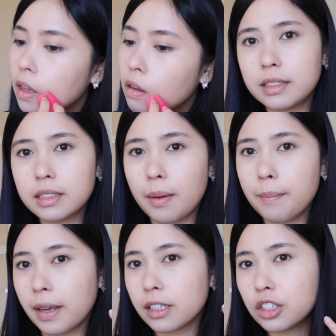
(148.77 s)
Let's come
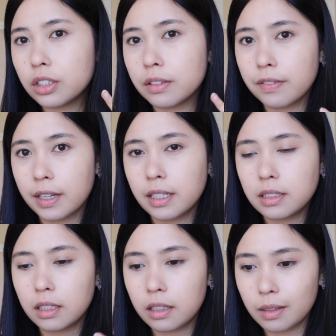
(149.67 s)
back to the
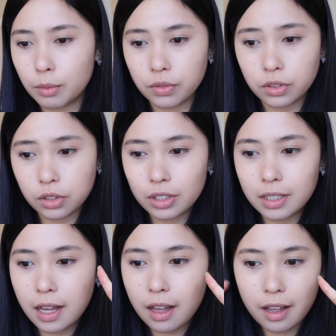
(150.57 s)
face and move on to
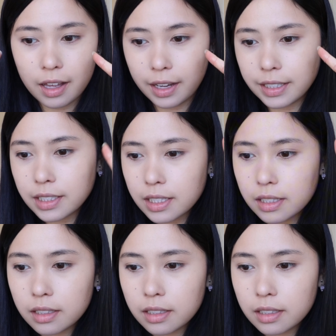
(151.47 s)
the eyes.